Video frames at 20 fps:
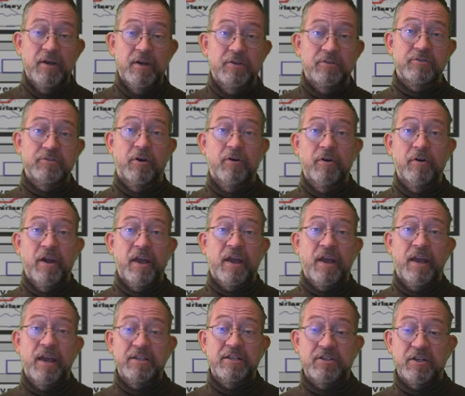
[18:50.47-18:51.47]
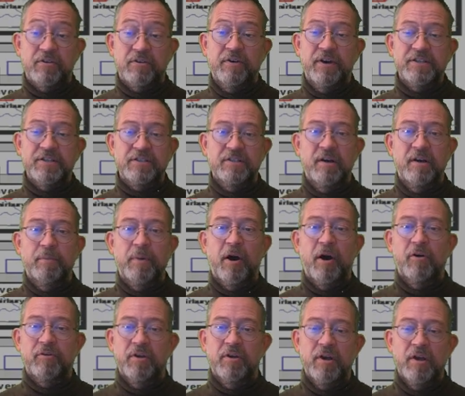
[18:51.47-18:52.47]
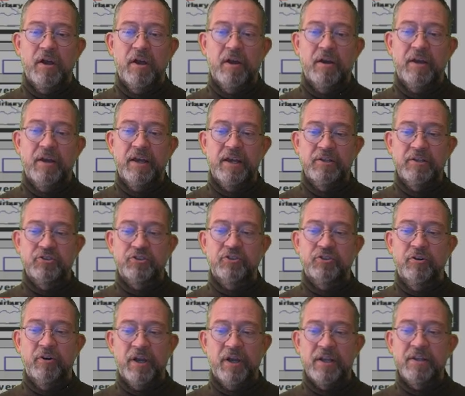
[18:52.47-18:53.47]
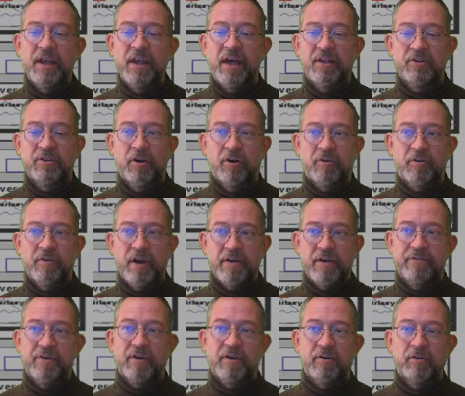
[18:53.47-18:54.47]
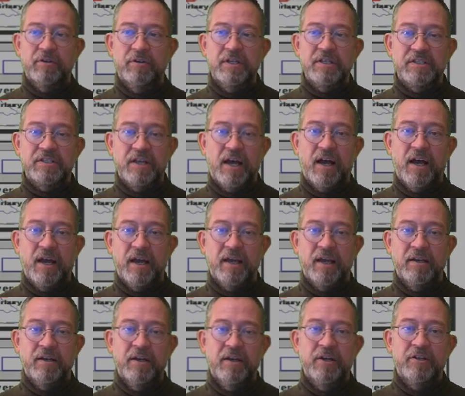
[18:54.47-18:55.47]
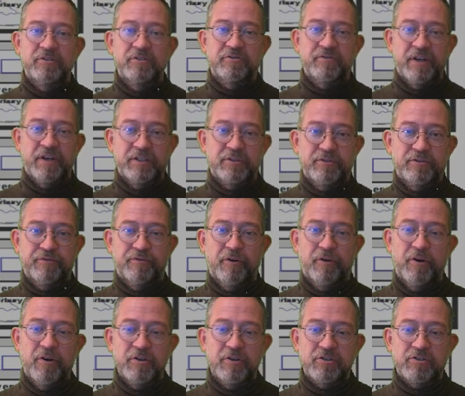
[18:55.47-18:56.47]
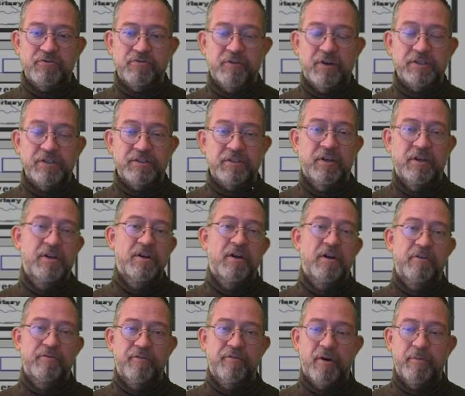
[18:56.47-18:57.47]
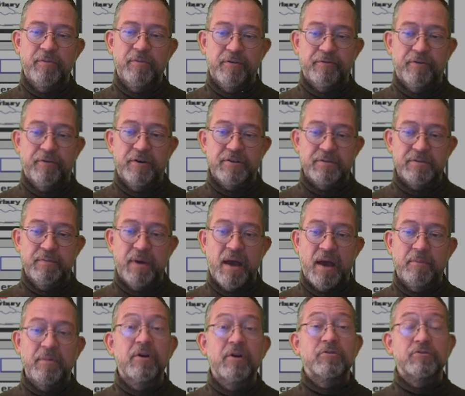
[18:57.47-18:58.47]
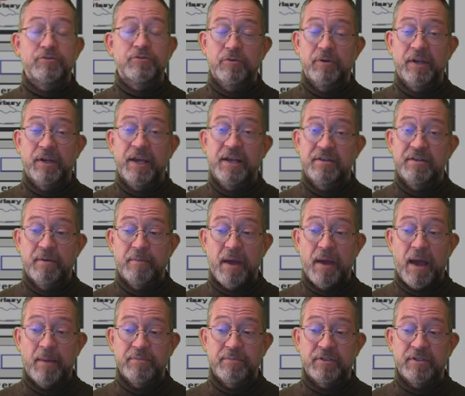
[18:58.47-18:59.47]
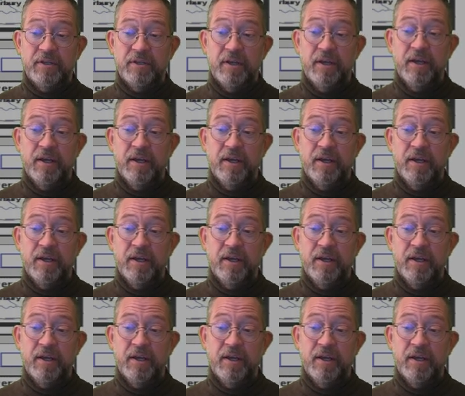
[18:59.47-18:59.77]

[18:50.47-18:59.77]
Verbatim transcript: So it's a question about ensuring that your graphical design transfers trust from the first map to later maps.